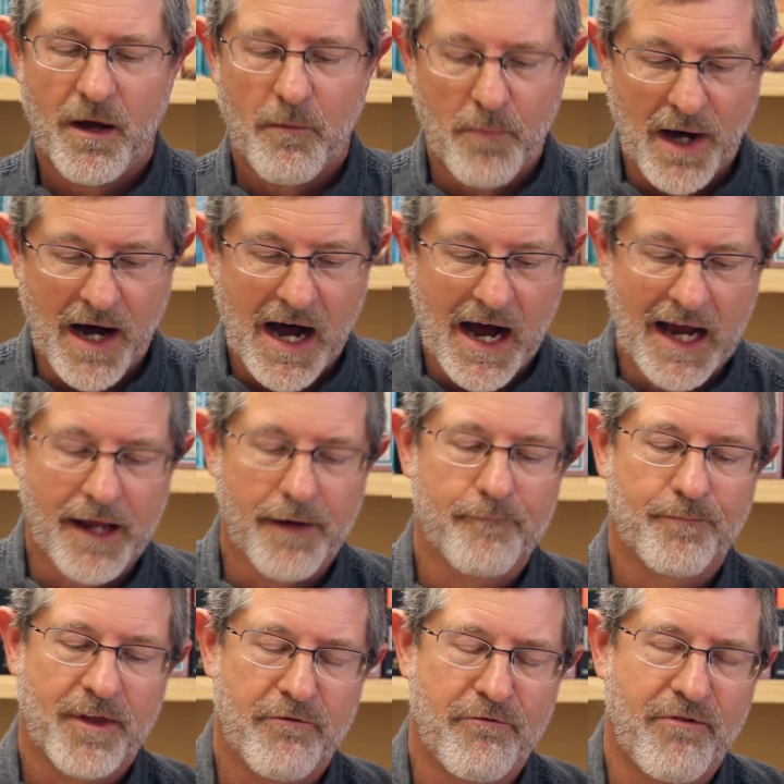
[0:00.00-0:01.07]
by
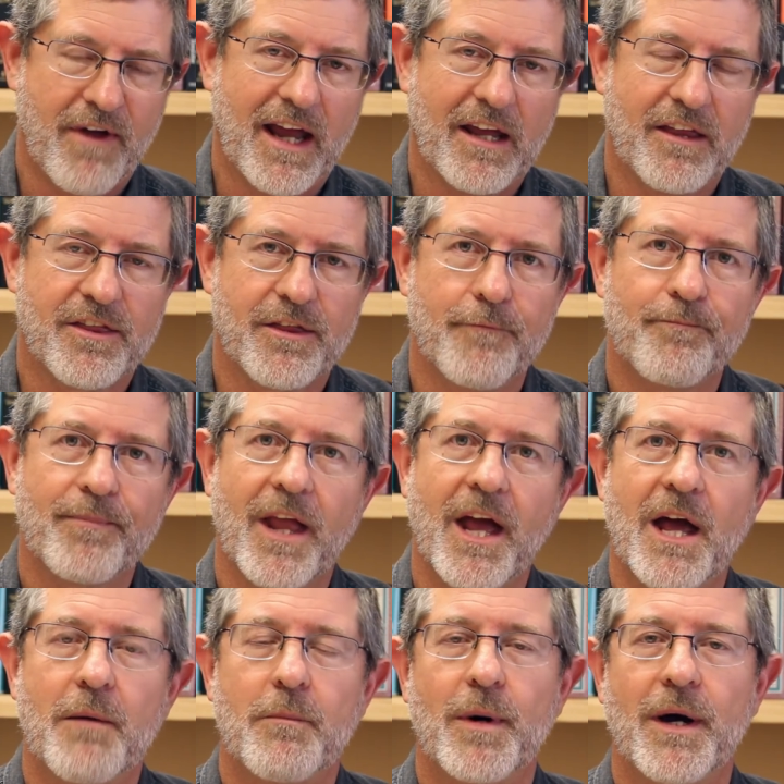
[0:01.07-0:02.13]
faith.
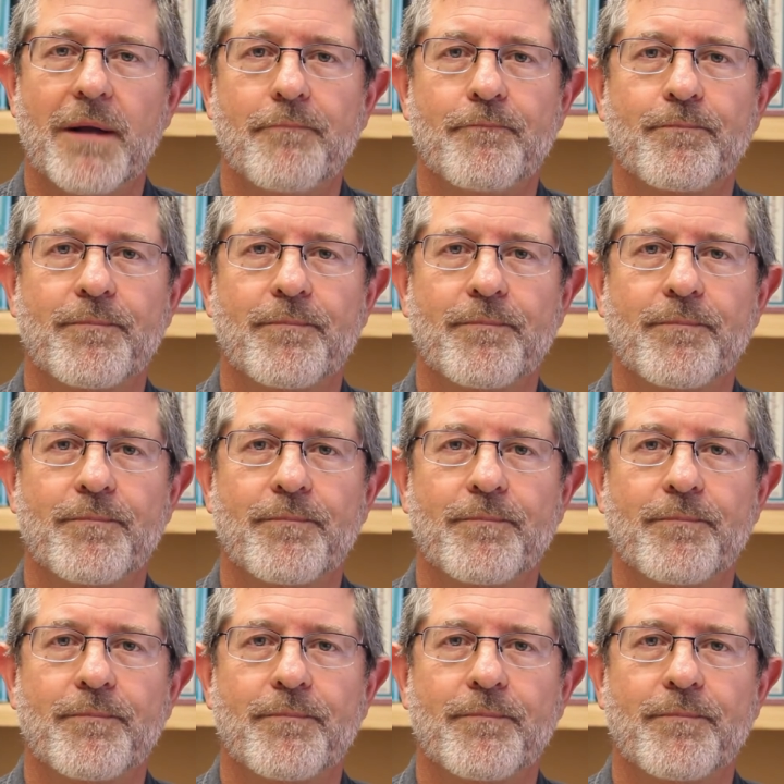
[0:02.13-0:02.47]
But